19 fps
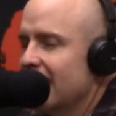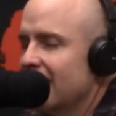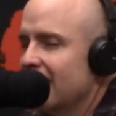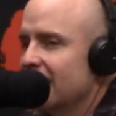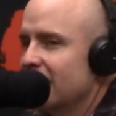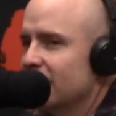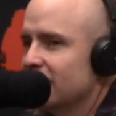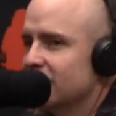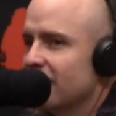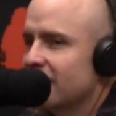
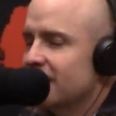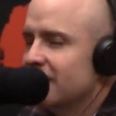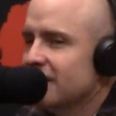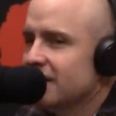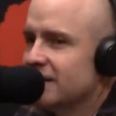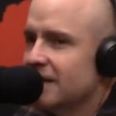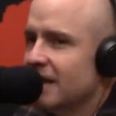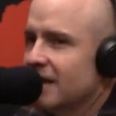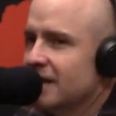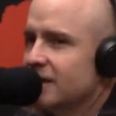there's
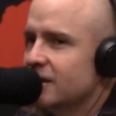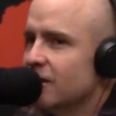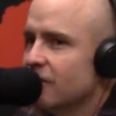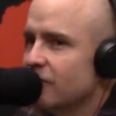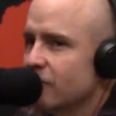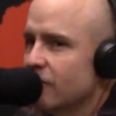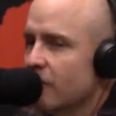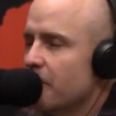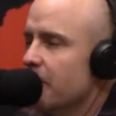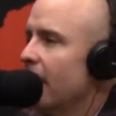this sense
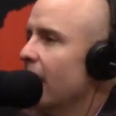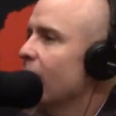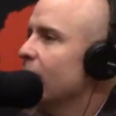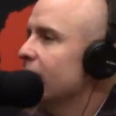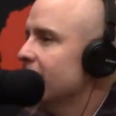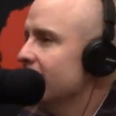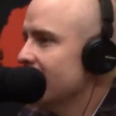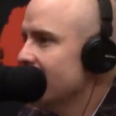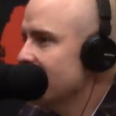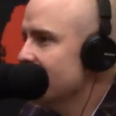of
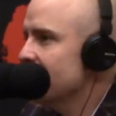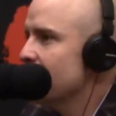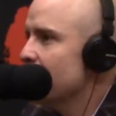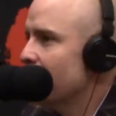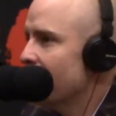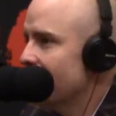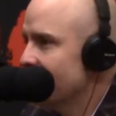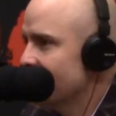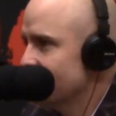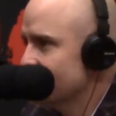rebellion and
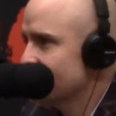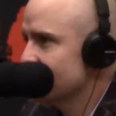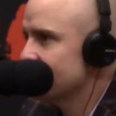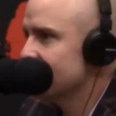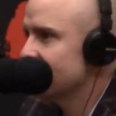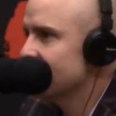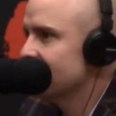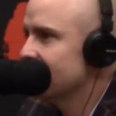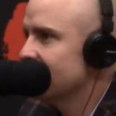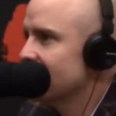independence.